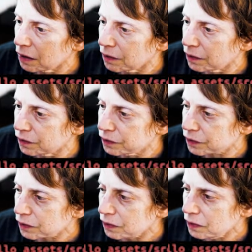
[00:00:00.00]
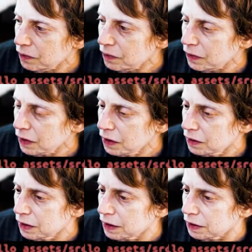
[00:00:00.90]
I
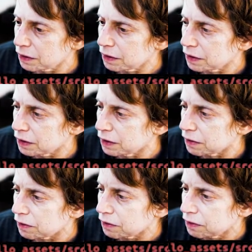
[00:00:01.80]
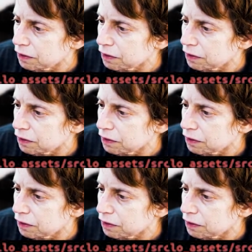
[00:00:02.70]
think it's in here.